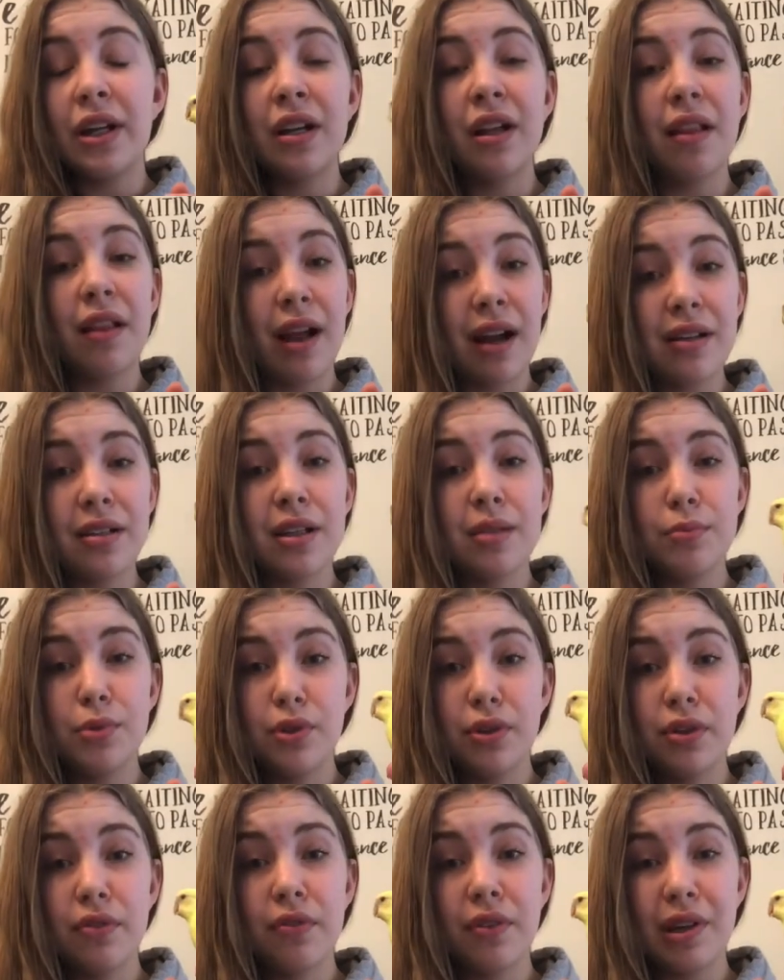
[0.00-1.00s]
a lot of times you
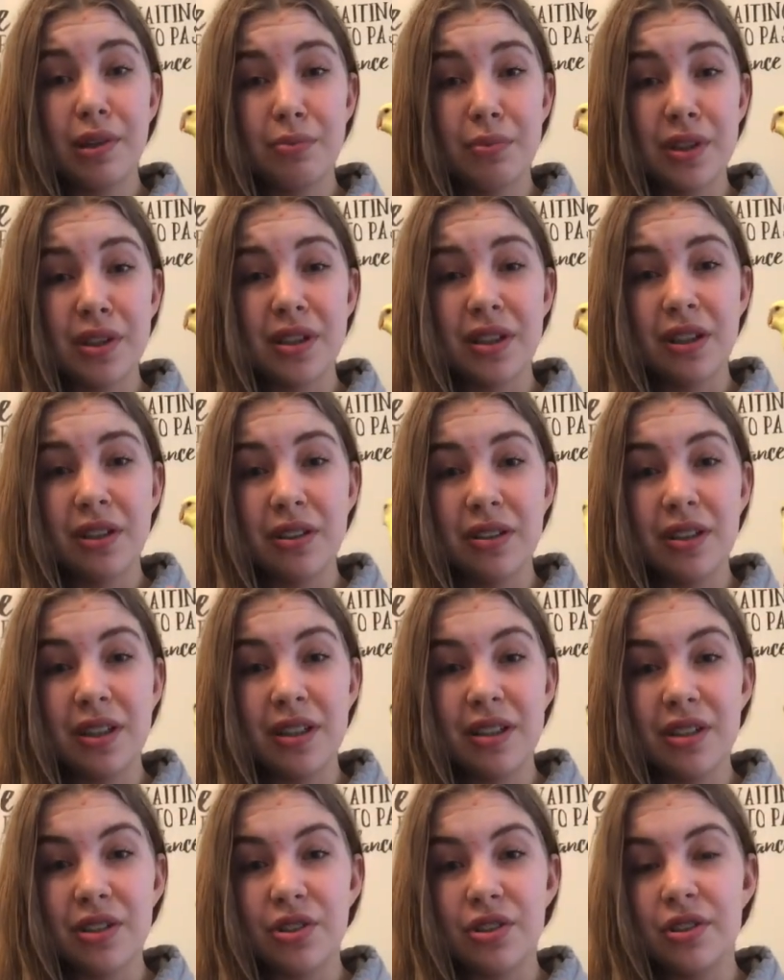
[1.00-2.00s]
can find ones in good
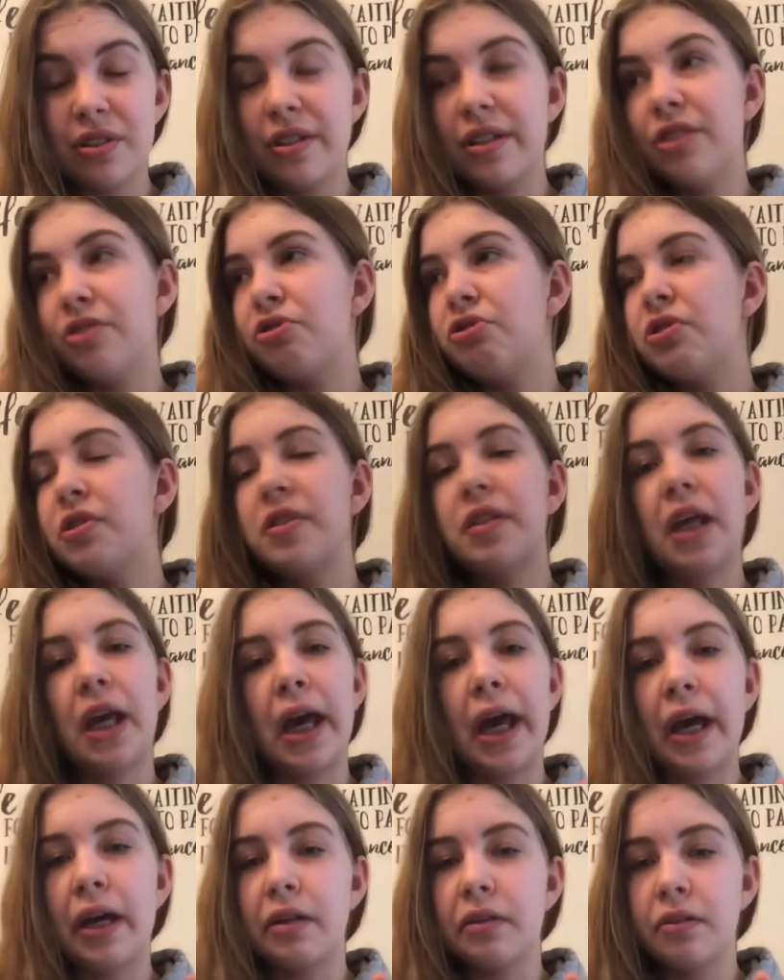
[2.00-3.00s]
condition. It's just a
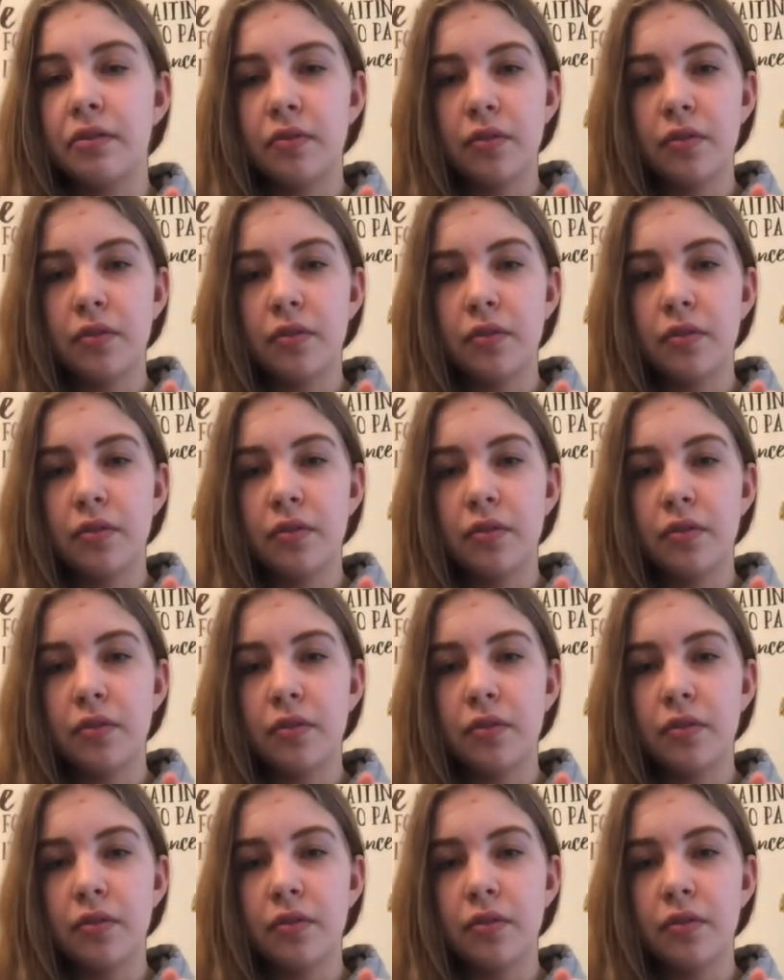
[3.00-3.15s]
hack.